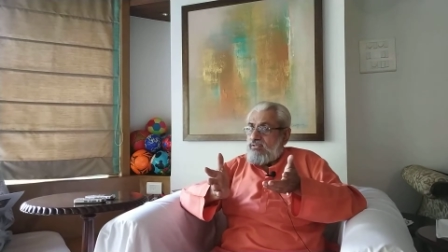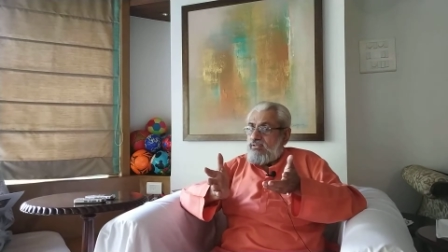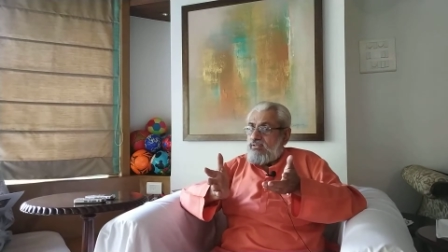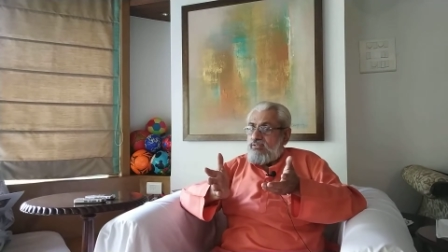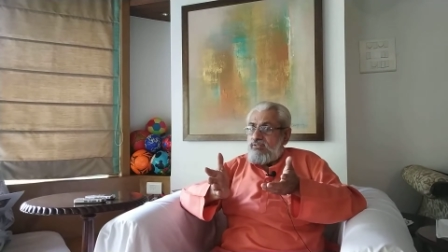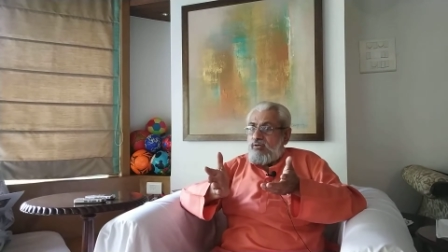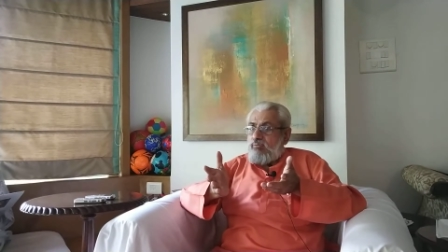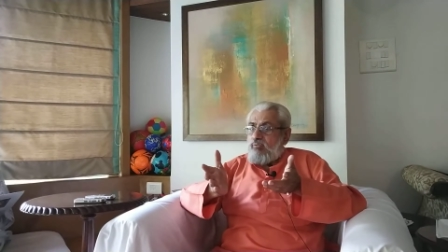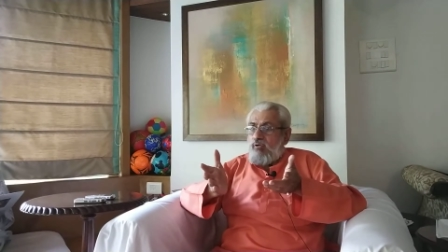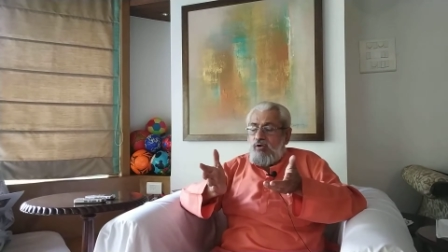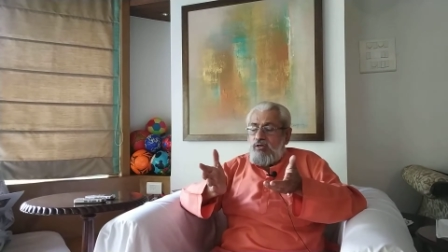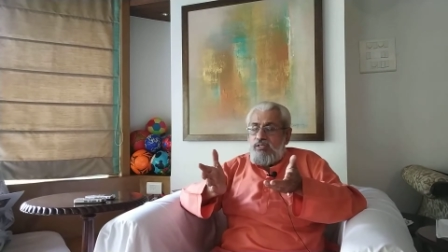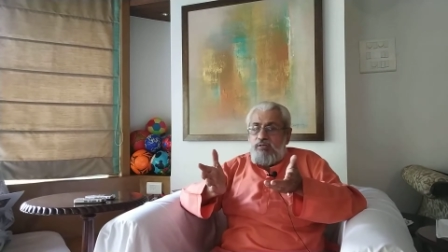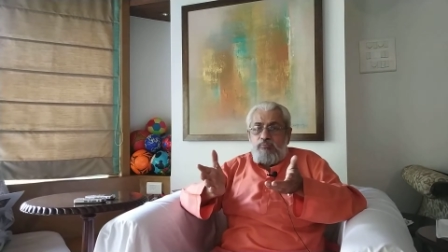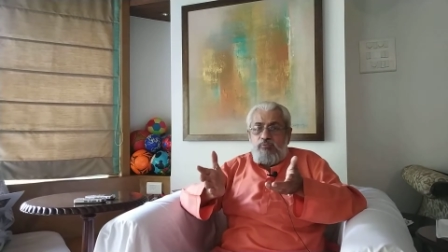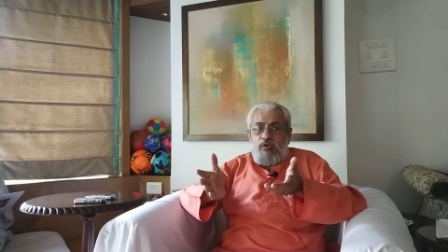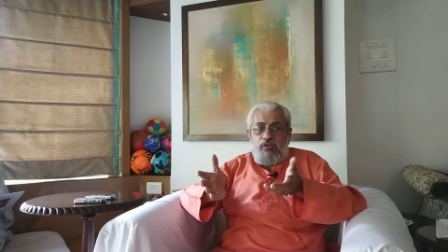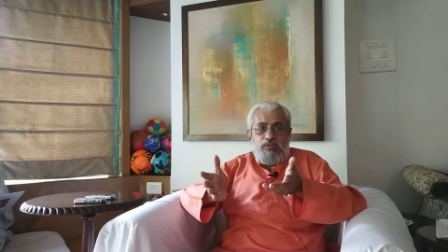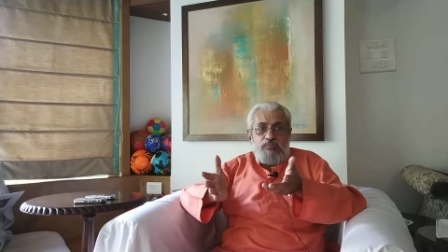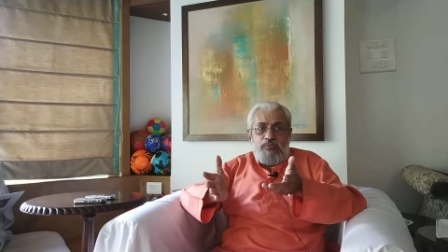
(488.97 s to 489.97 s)
You're born and
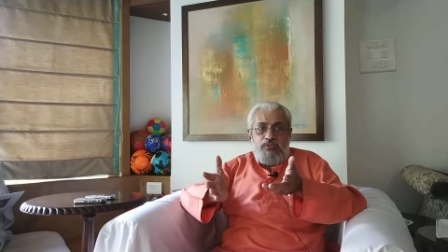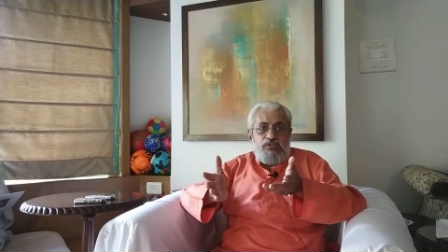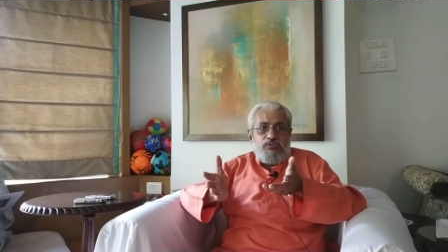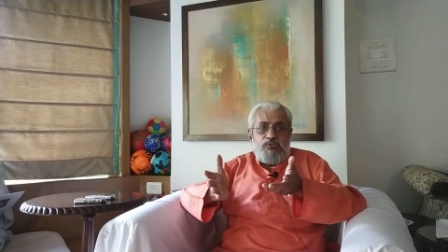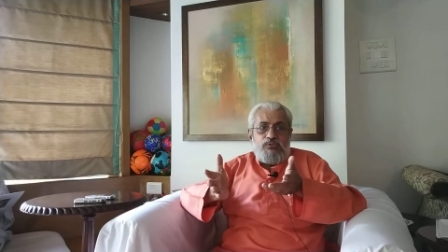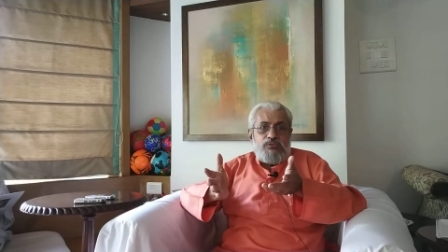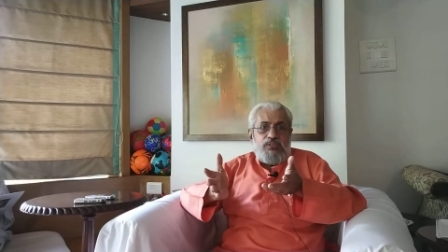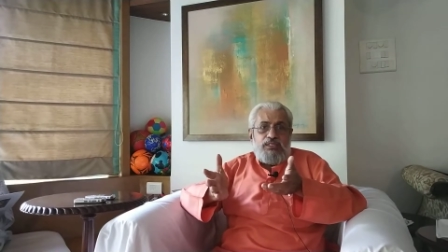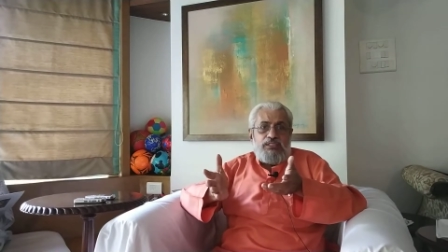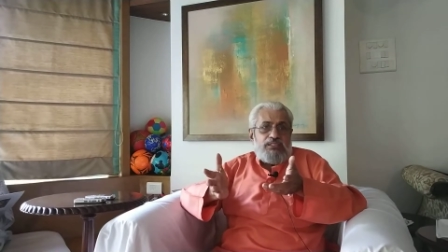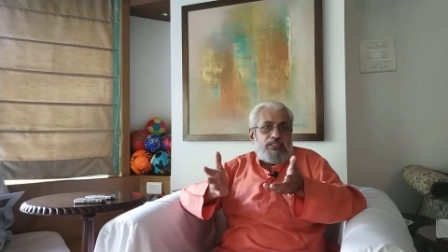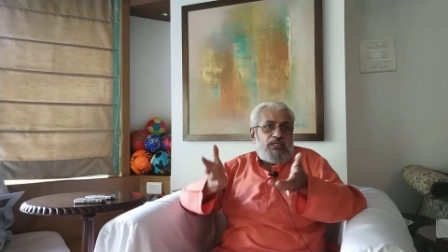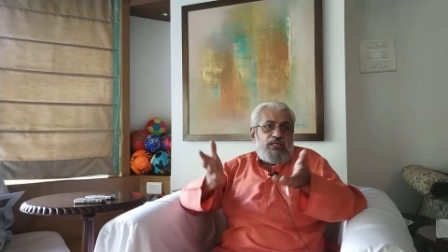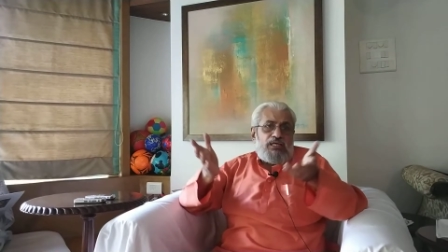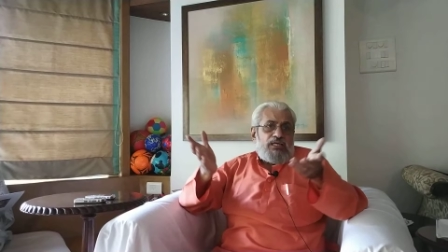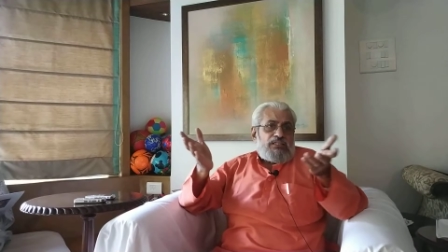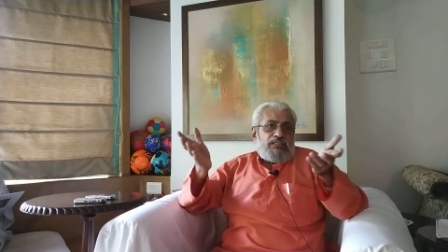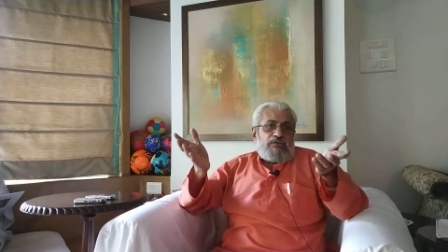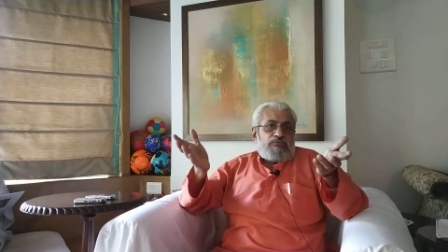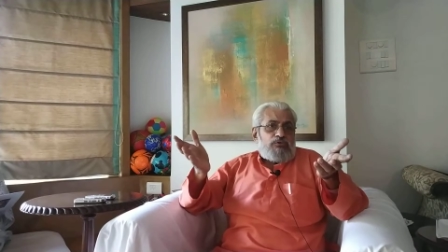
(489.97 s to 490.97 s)
brought up in a society,
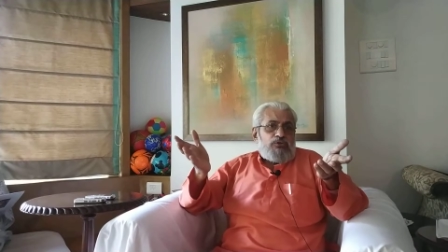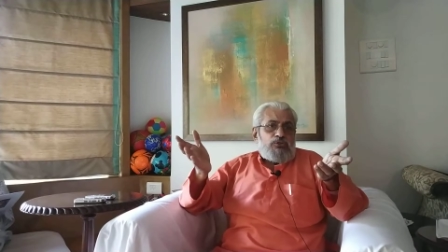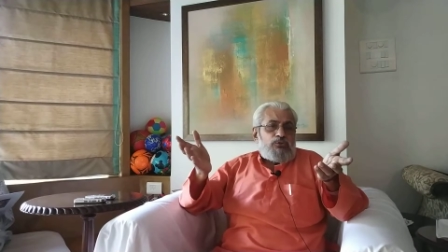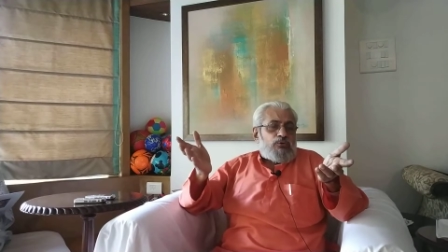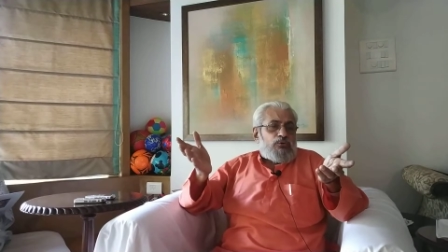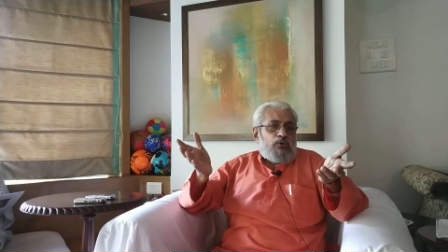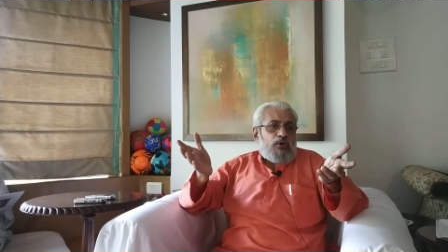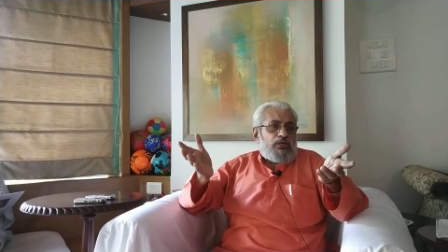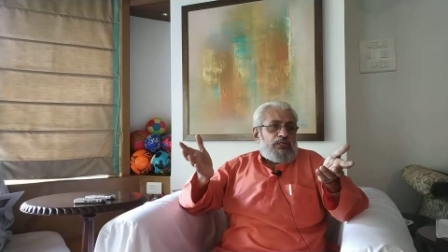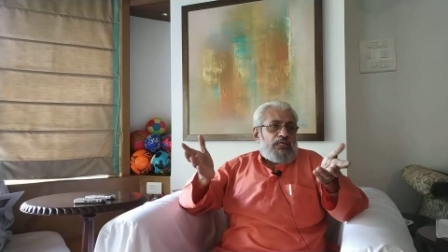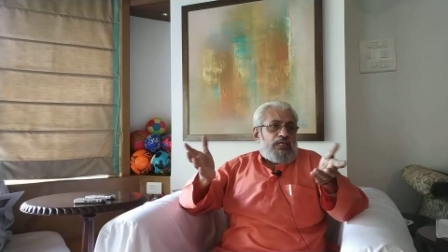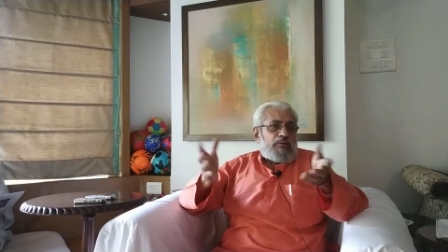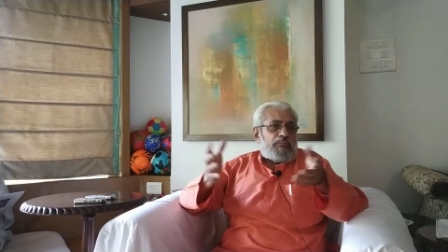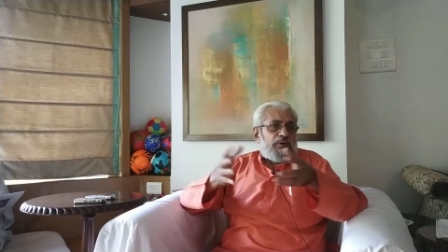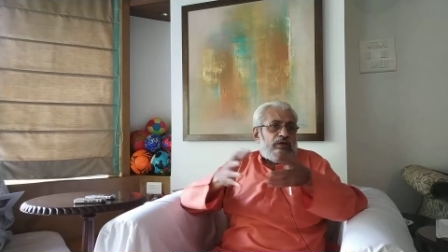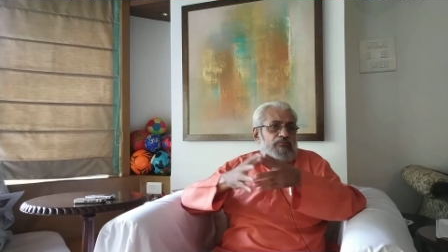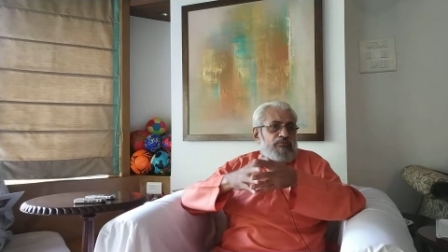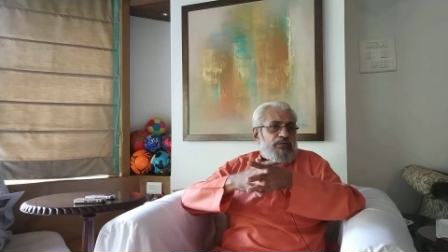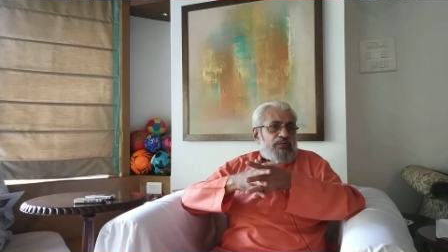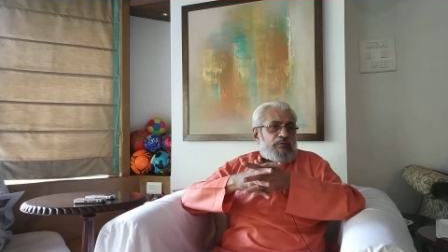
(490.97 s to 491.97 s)
therefore, you can't help
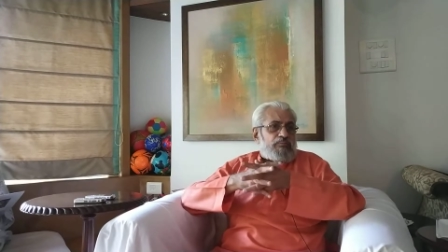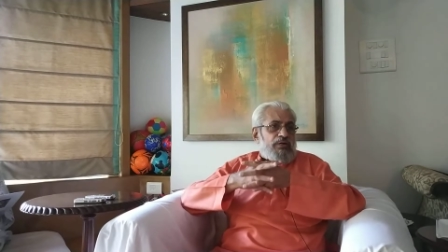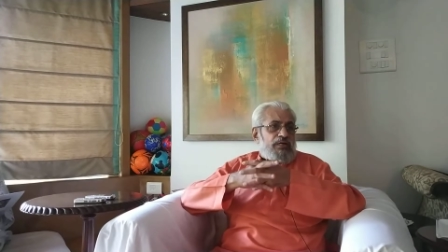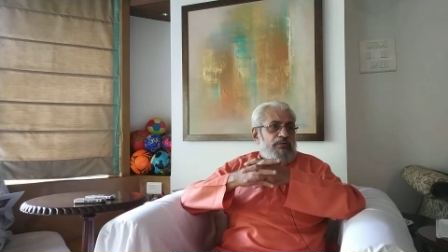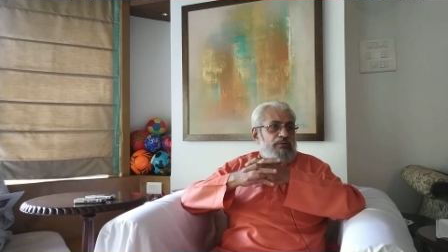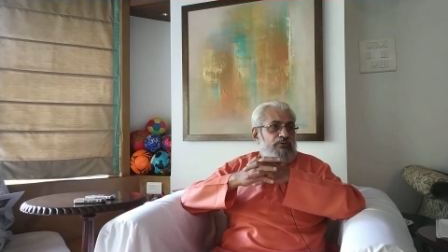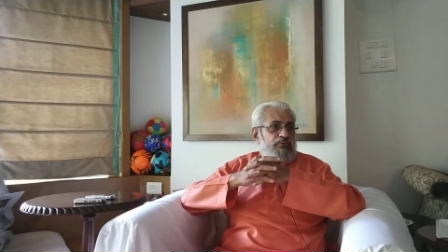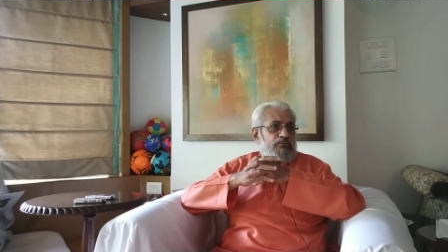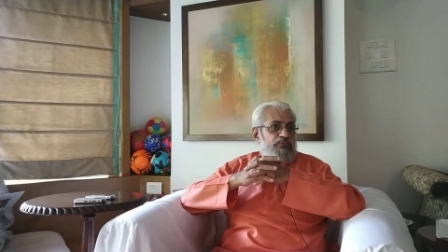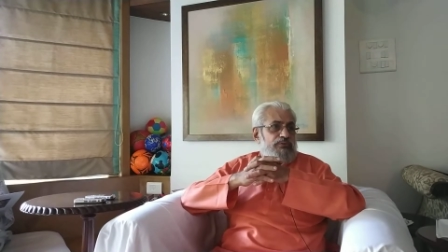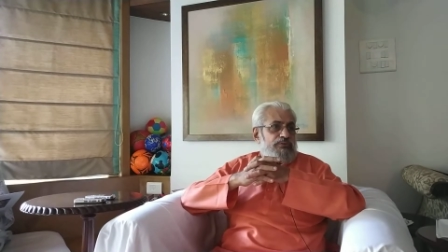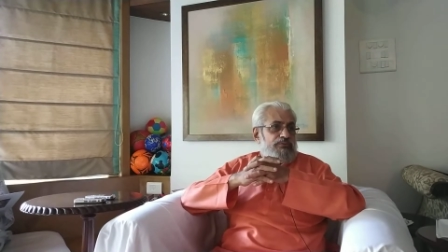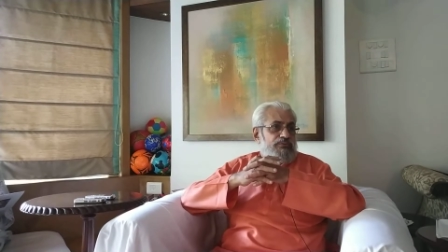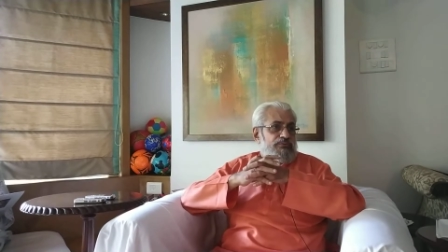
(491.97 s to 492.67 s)
having a background.